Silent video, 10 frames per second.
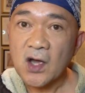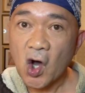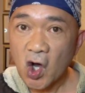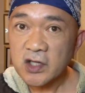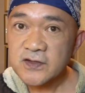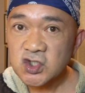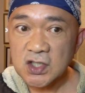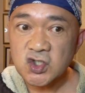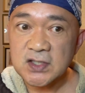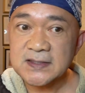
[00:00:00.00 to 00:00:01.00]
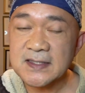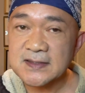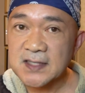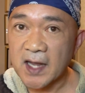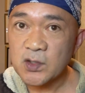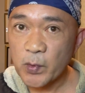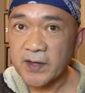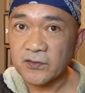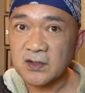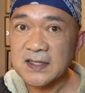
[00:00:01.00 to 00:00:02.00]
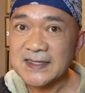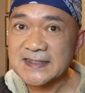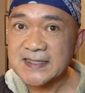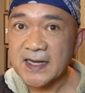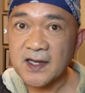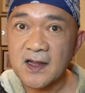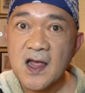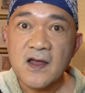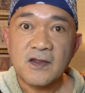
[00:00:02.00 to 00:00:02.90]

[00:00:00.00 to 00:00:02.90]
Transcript: all of the judges sign a waiver stating